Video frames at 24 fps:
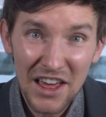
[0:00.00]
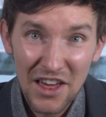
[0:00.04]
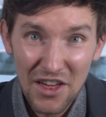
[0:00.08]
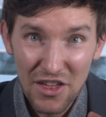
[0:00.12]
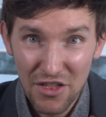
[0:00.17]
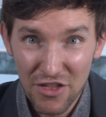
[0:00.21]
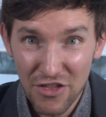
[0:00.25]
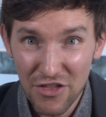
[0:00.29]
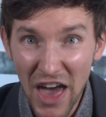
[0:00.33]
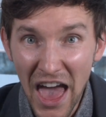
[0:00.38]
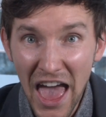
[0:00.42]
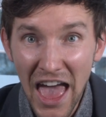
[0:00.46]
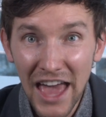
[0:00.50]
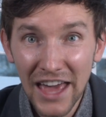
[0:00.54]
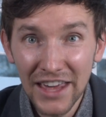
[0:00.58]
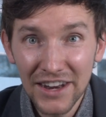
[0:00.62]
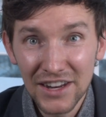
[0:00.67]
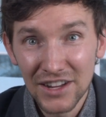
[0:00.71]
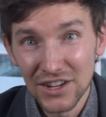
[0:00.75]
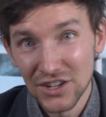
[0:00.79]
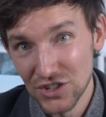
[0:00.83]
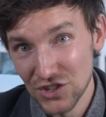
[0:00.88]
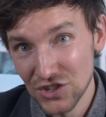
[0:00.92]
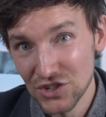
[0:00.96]
then
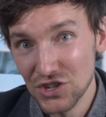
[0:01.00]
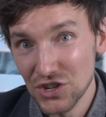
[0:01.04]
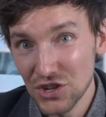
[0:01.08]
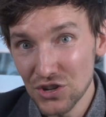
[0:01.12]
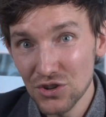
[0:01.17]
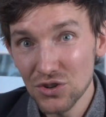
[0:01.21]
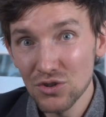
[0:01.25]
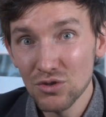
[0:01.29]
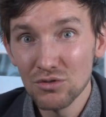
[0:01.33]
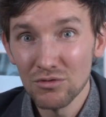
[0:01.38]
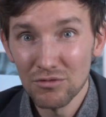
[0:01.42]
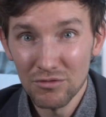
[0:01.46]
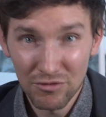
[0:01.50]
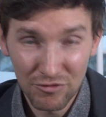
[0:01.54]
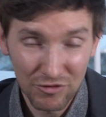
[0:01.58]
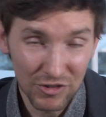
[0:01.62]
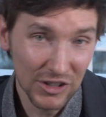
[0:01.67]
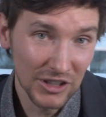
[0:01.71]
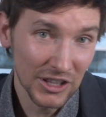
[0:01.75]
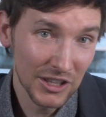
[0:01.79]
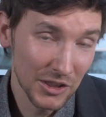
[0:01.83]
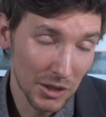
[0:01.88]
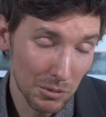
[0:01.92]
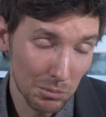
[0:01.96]
do
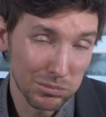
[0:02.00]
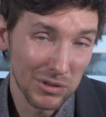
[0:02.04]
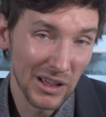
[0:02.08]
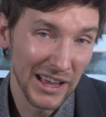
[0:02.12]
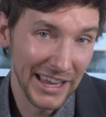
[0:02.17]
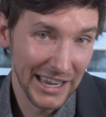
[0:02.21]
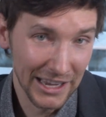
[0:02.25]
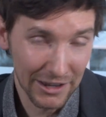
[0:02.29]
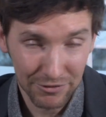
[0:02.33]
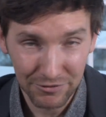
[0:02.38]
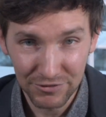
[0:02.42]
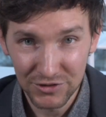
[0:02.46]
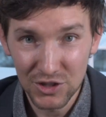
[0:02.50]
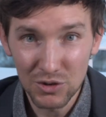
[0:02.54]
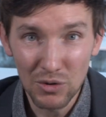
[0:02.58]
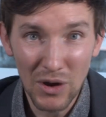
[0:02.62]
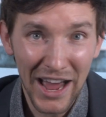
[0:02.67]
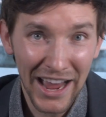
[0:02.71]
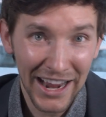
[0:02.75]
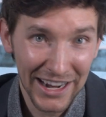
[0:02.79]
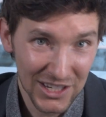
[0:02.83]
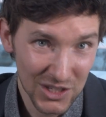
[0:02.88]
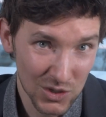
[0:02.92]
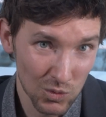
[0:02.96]
fill in the blank, do
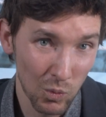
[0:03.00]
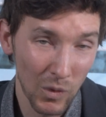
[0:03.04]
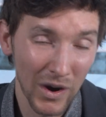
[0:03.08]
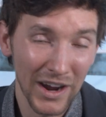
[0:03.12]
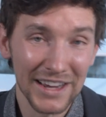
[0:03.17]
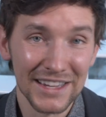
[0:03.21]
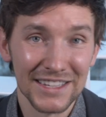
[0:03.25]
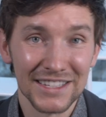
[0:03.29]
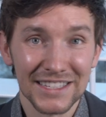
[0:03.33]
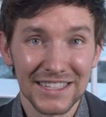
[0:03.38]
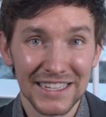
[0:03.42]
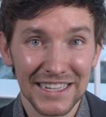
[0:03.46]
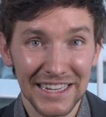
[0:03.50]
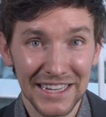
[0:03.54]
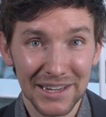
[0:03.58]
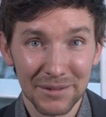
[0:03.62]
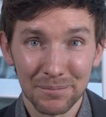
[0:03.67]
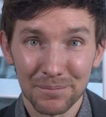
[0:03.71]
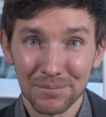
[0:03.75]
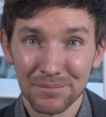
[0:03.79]
X, Y, Z.